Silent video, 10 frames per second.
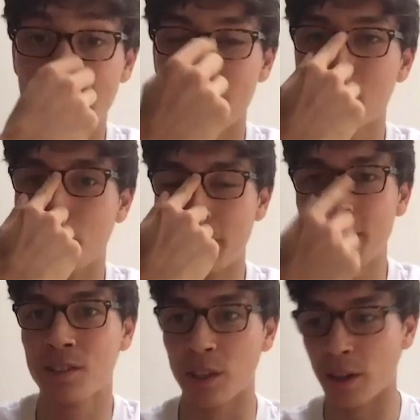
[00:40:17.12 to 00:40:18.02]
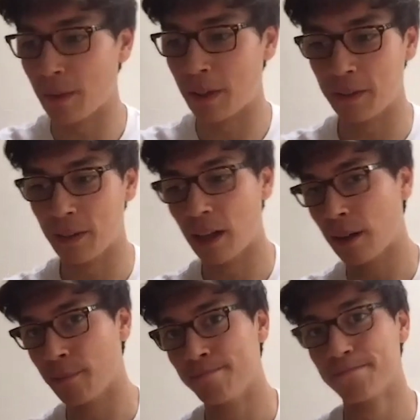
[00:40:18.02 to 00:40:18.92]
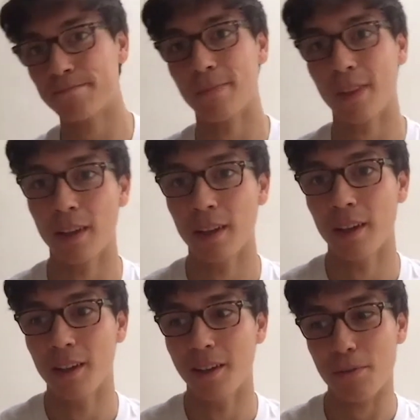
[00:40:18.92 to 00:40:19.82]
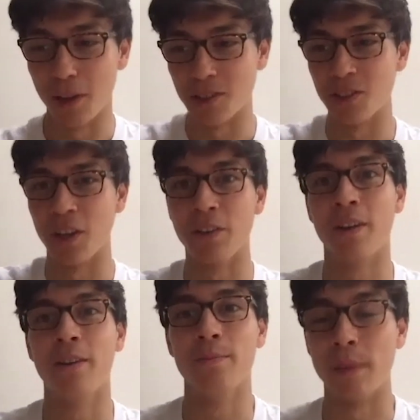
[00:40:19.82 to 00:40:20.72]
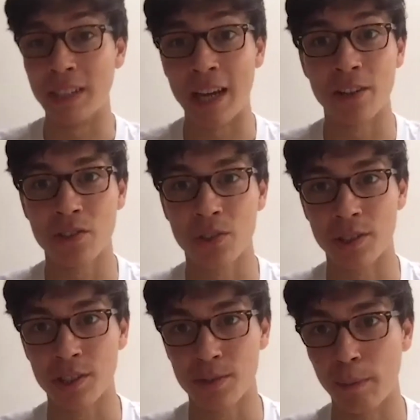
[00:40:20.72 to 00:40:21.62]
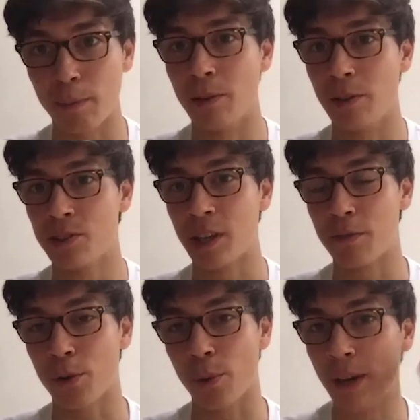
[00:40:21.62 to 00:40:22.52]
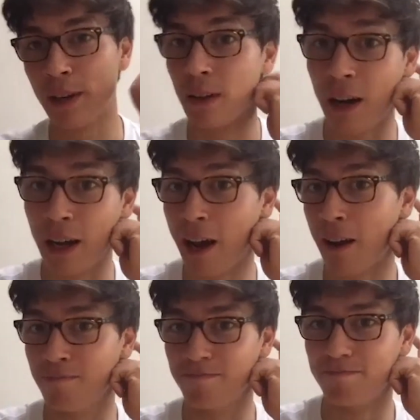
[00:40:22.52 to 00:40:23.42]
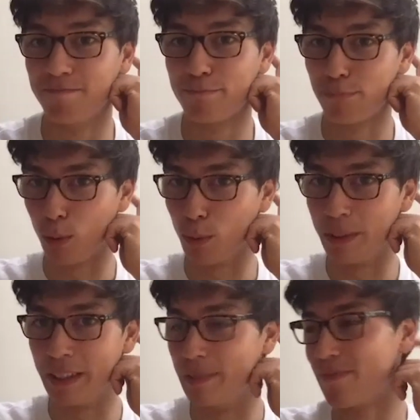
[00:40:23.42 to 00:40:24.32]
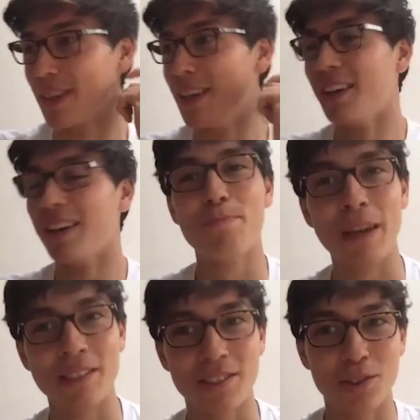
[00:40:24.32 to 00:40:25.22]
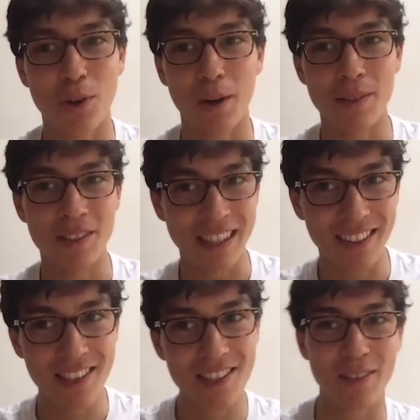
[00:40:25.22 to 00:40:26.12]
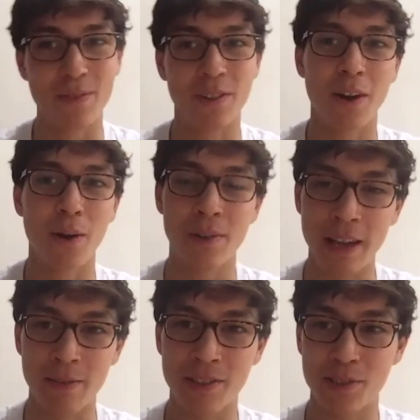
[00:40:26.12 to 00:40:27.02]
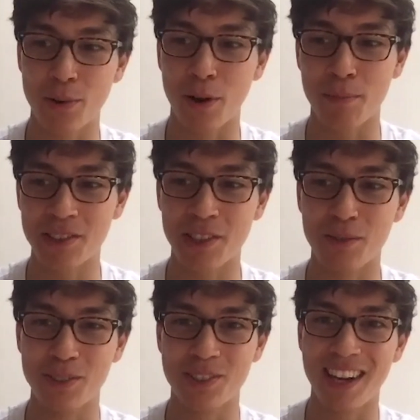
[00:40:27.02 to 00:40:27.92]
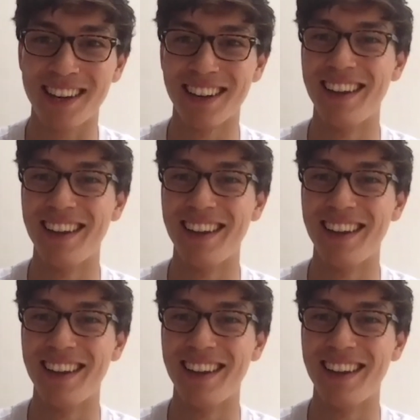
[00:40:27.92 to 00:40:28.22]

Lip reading: absolutely. So, I mean, for those who don't know, my dad is Scottish, my mum is South Korean. I am probably best described as English, even though I would never describe myself as that